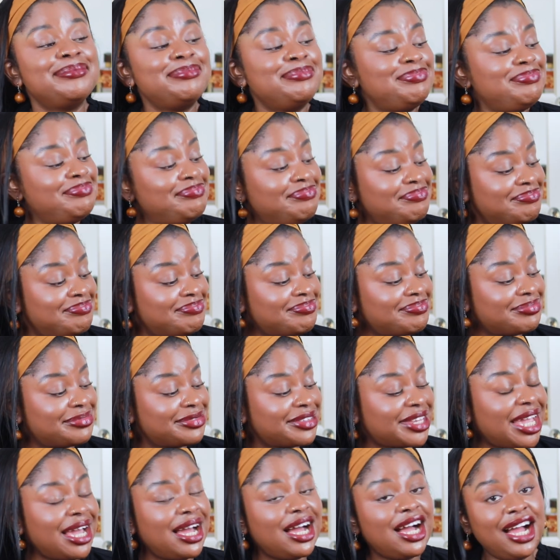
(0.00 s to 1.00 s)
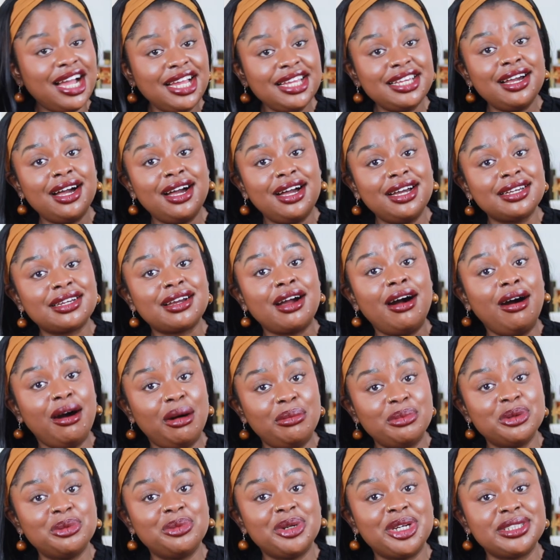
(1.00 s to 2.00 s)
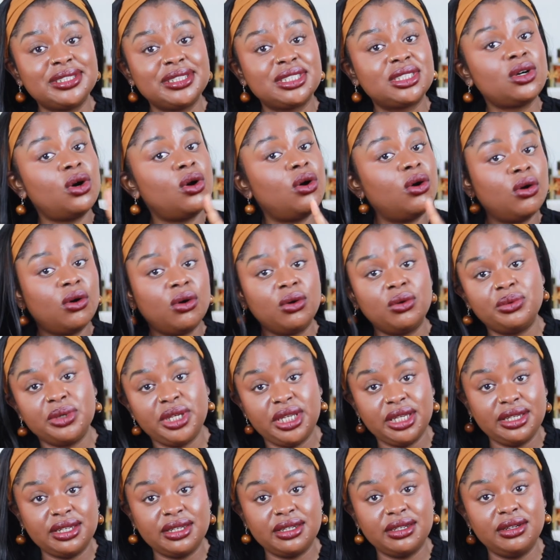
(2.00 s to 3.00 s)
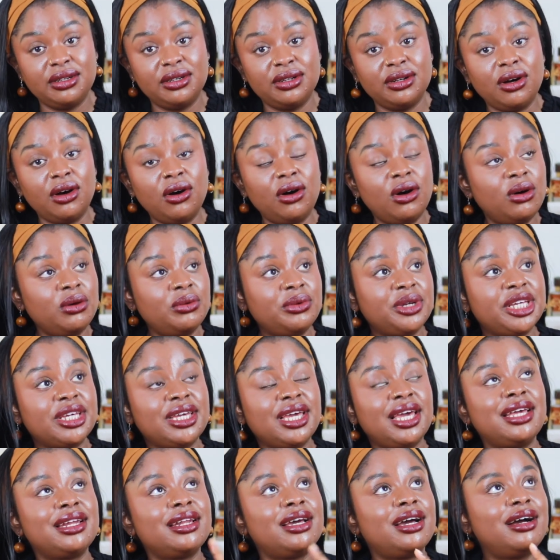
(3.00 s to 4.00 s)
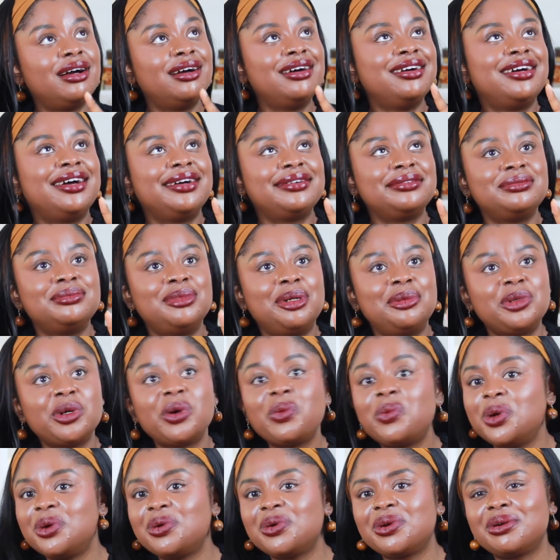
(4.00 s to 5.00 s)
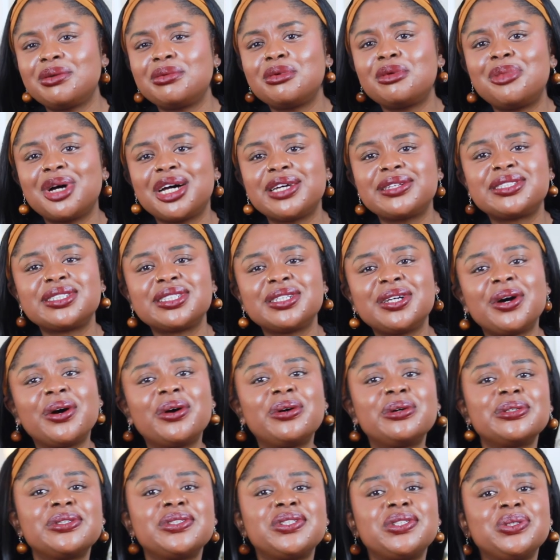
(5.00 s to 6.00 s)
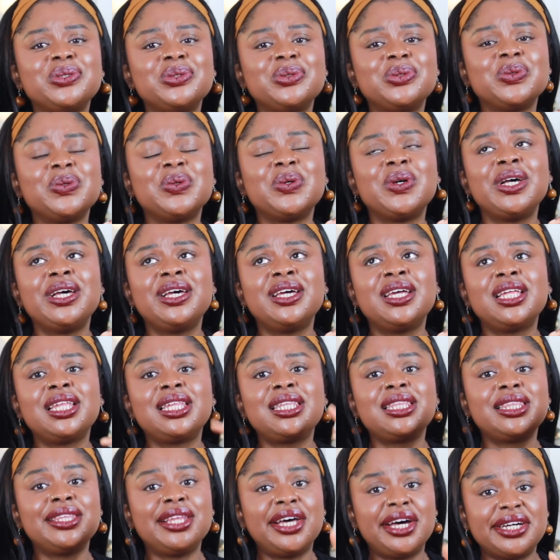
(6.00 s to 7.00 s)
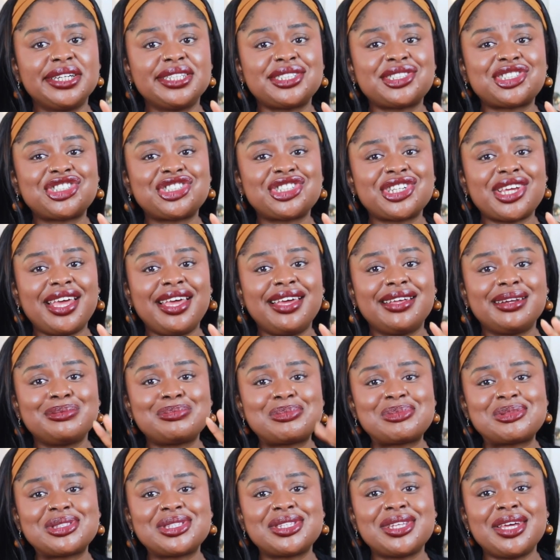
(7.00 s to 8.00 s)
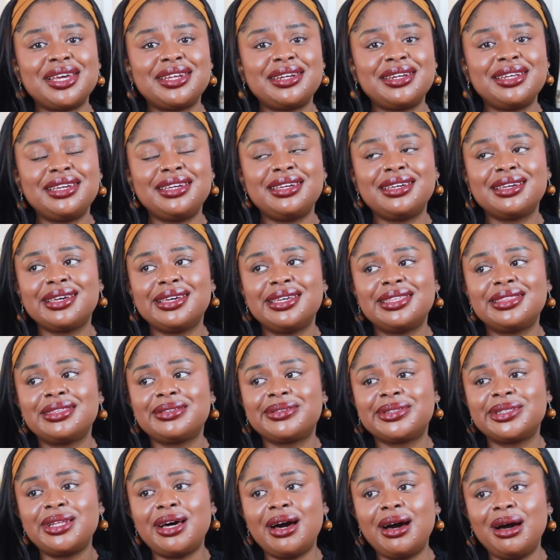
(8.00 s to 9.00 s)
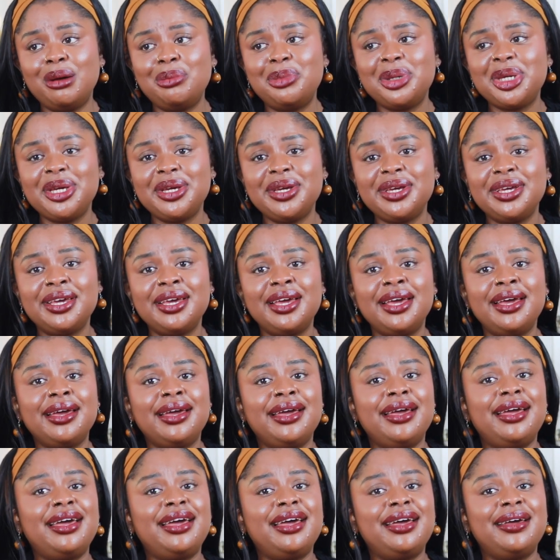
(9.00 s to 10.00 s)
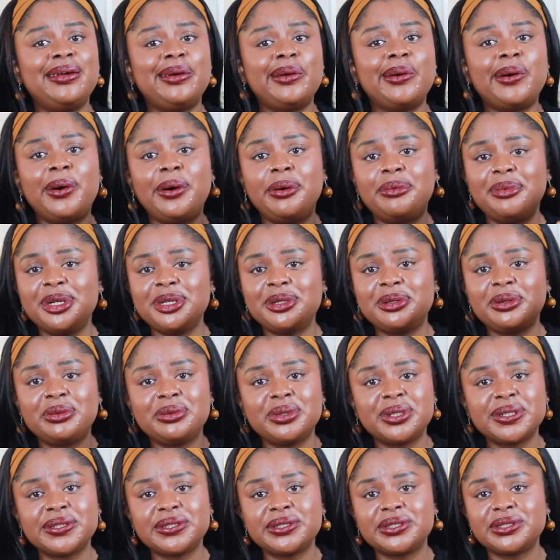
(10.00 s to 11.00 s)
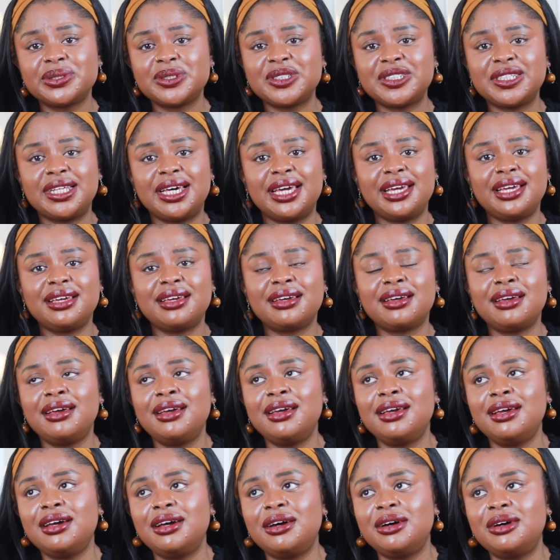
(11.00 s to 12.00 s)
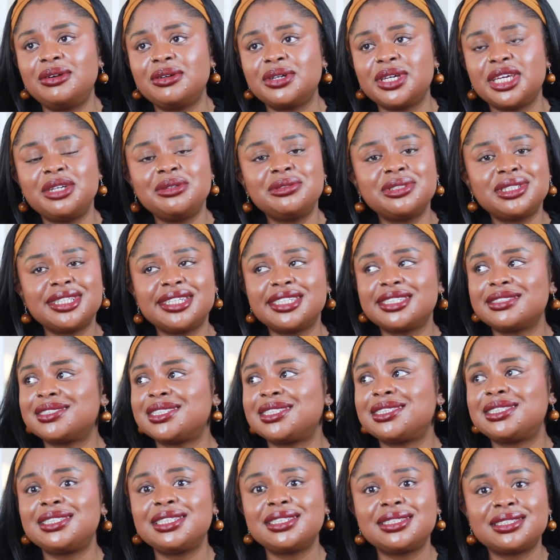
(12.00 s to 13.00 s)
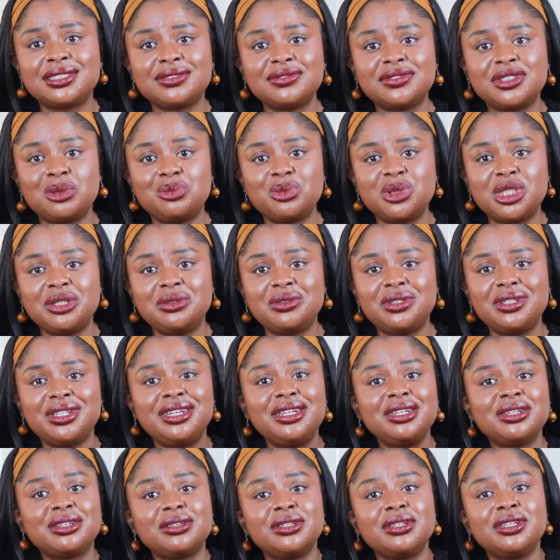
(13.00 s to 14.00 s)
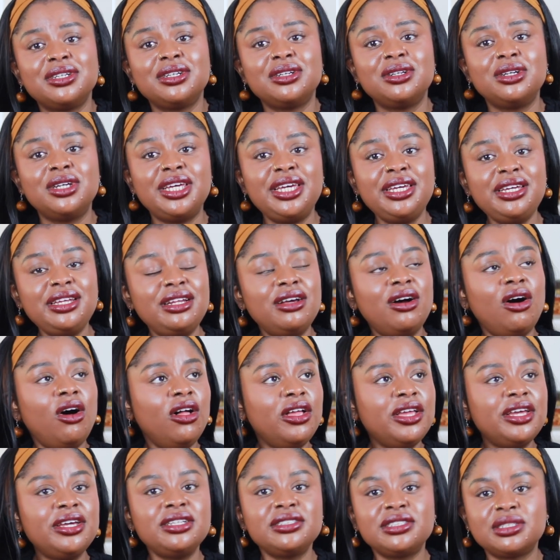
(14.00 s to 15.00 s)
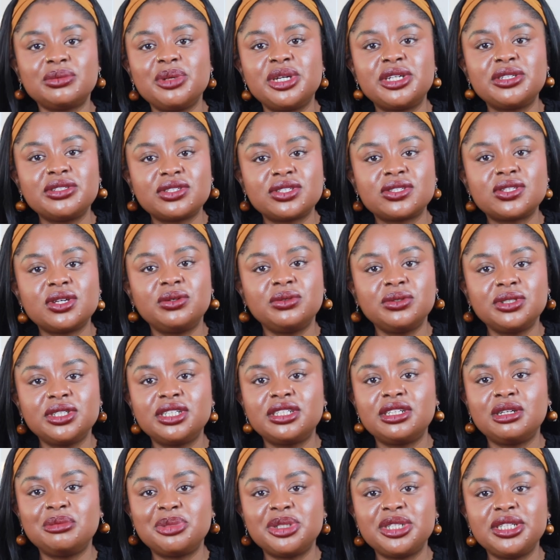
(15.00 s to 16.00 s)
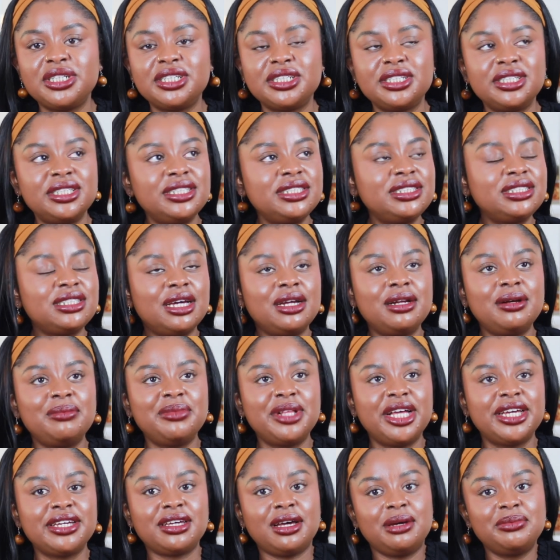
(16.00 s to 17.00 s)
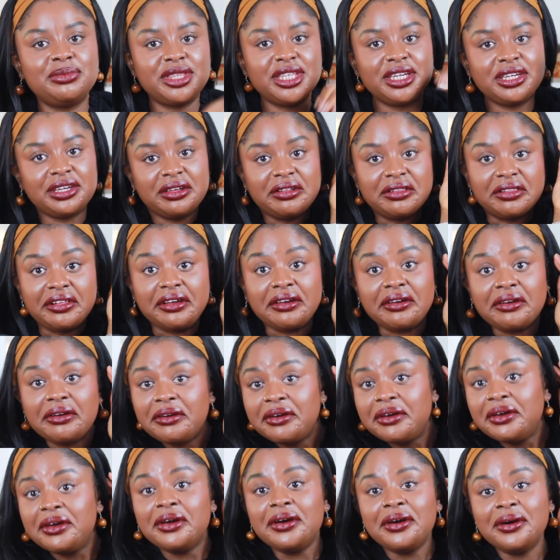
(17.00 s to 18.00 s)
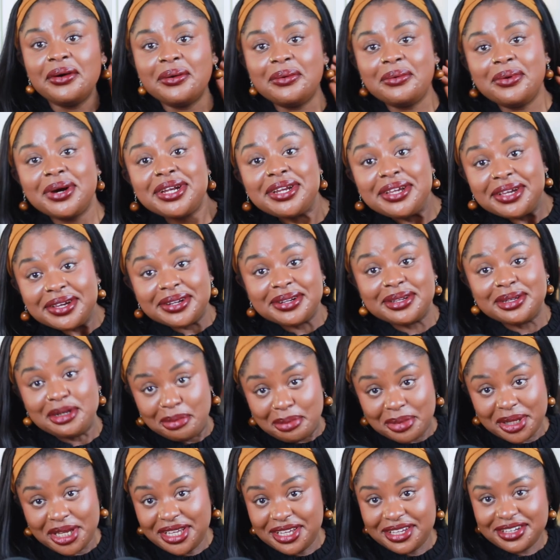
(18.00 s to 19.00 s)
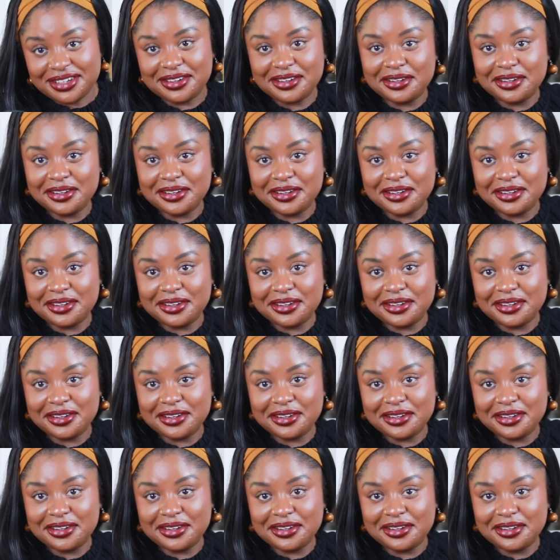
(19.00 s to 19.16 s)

Mm, I got compliments all week, all week, and I remember we were about to go to lunch, and I'm standing in the lobby, and all my coworkers were like, okay, it was like six of them. They were like, it it smells so good up in here. It's, and I'm like, I'm thinking like, what could it be?